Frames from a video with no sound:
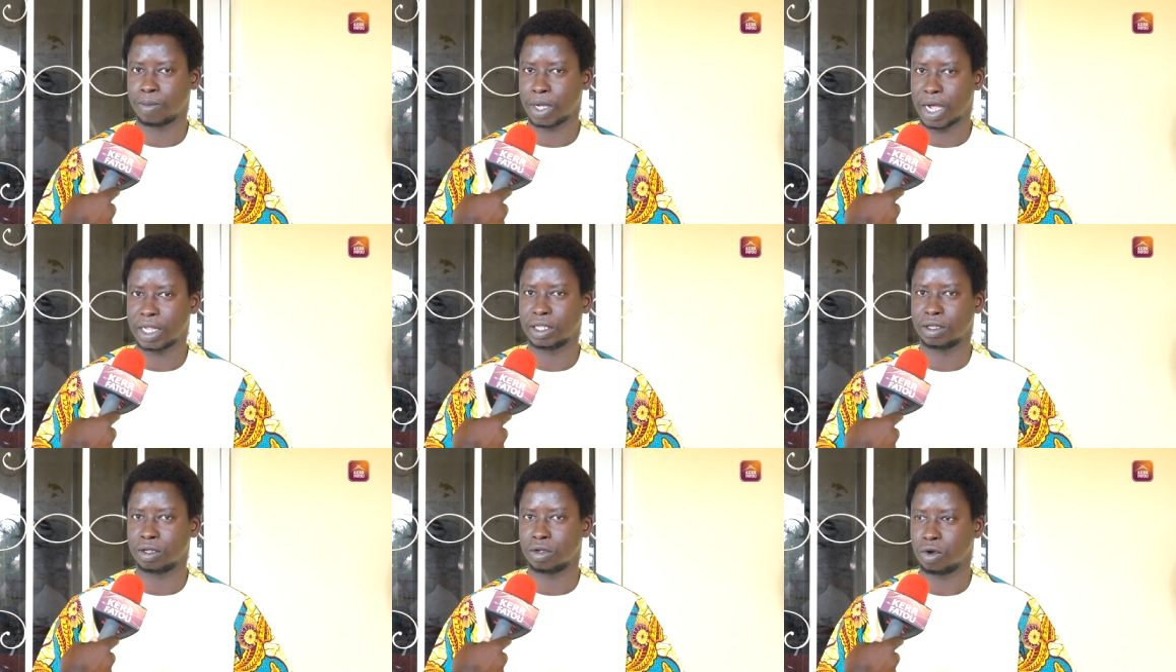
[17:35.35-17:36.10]

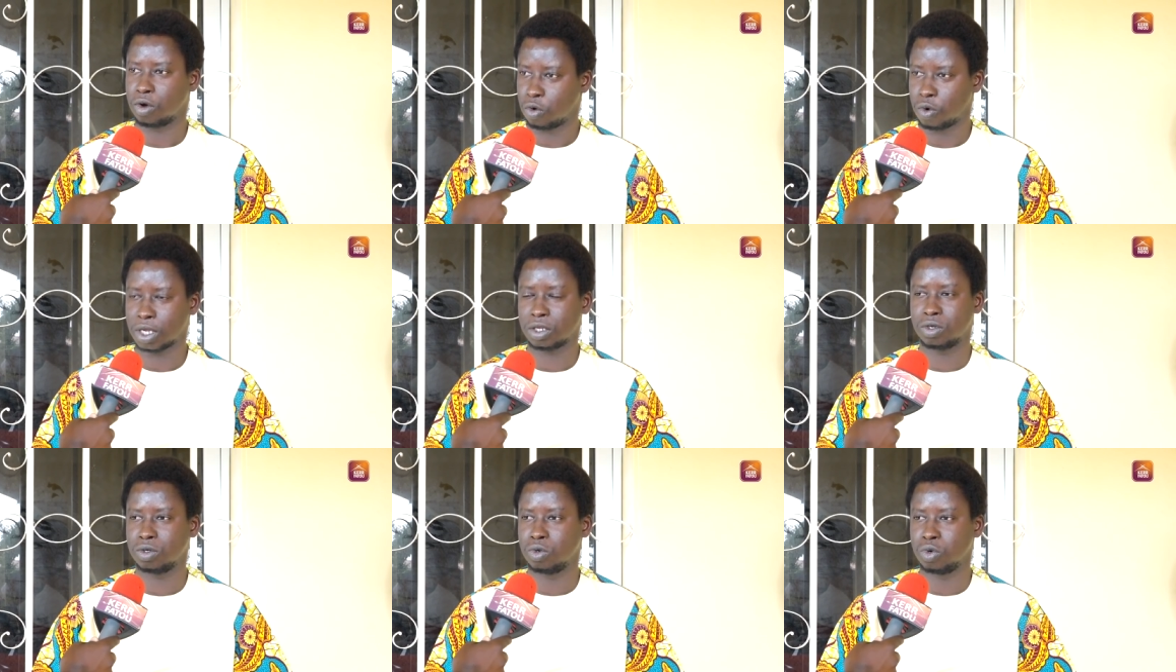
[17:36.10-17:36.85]
and what
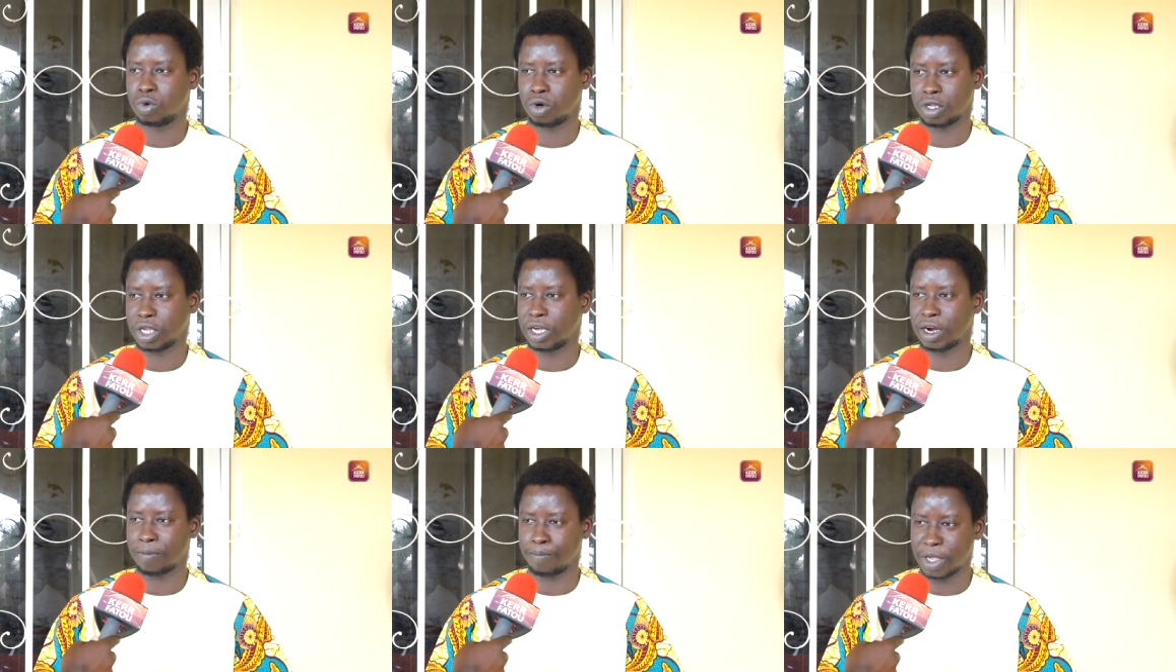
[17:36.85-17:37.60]
to do on the
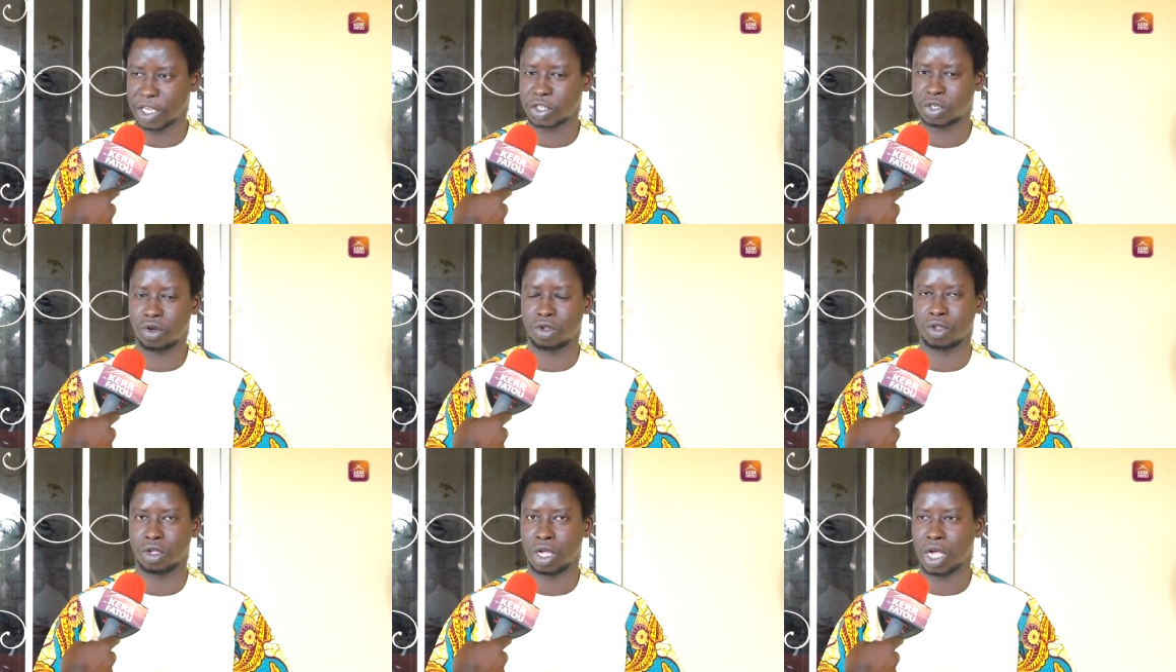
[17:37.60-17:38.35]
ground based
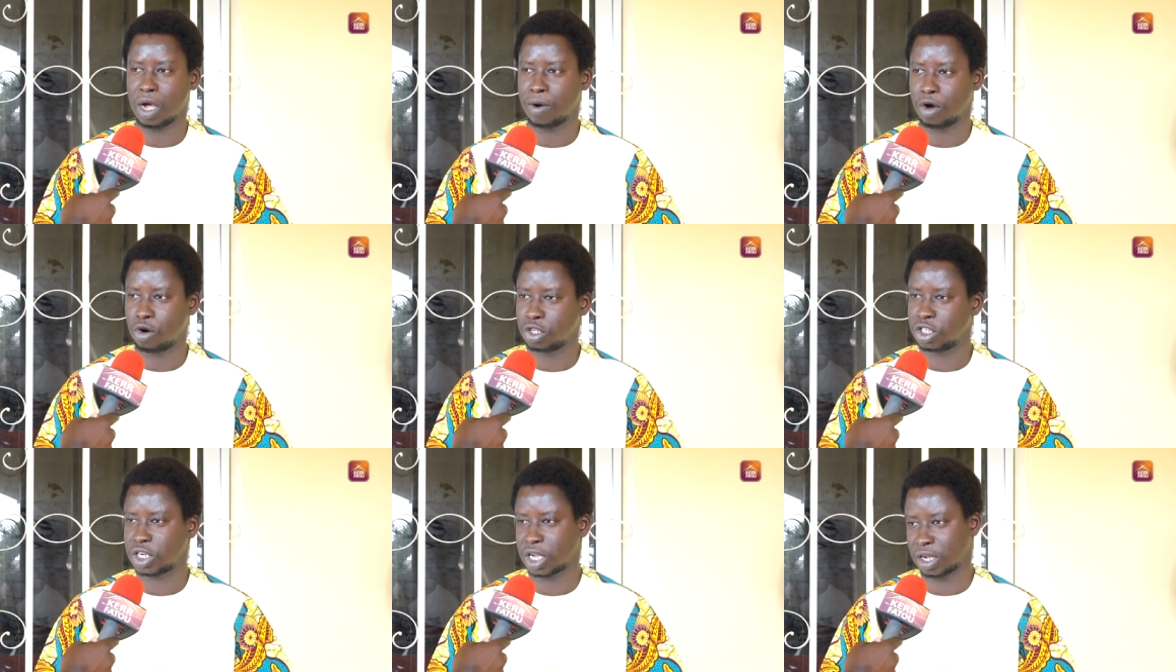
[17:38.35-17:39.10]
on our own
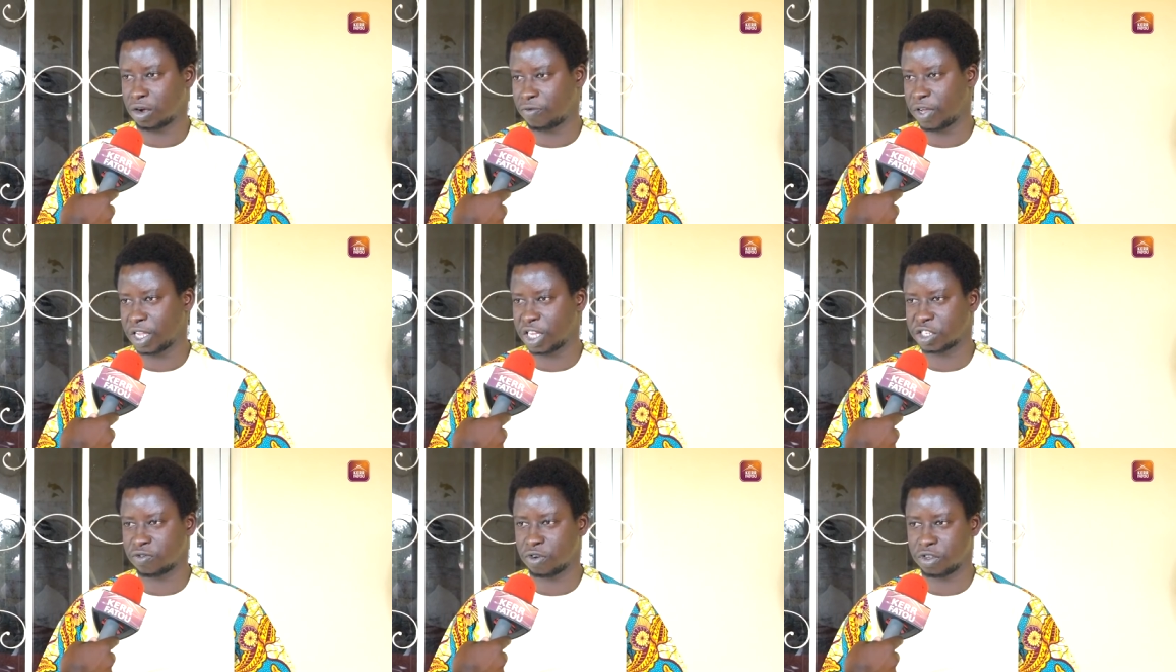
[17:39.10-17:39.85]
charter of
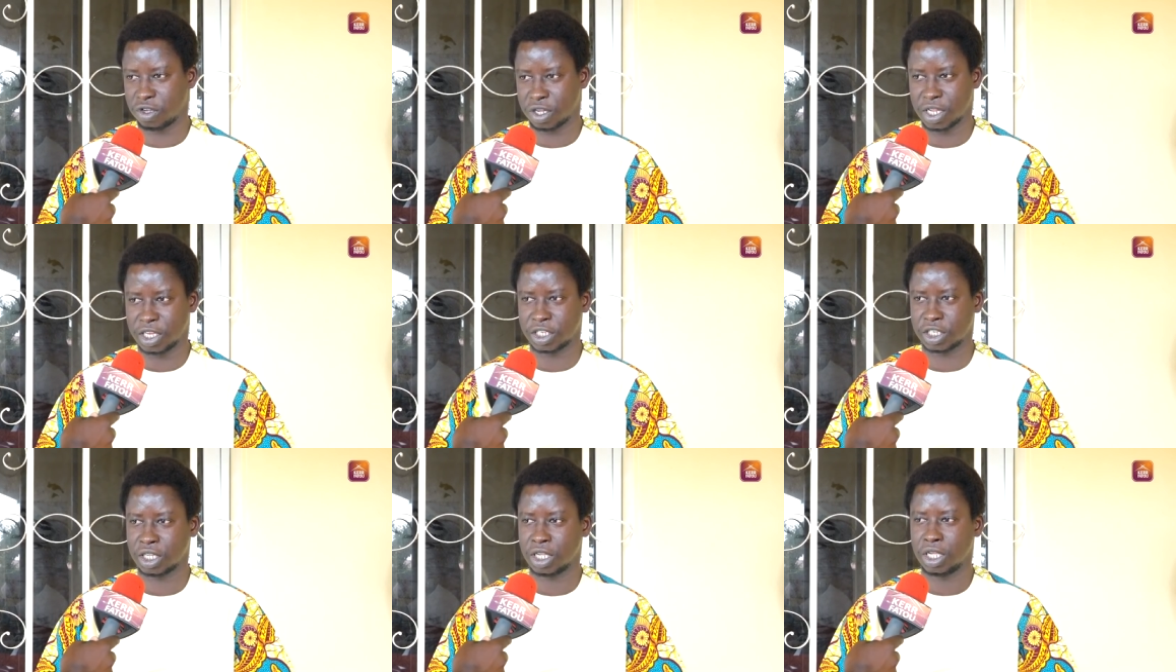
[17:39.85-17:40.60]
ethics for journalists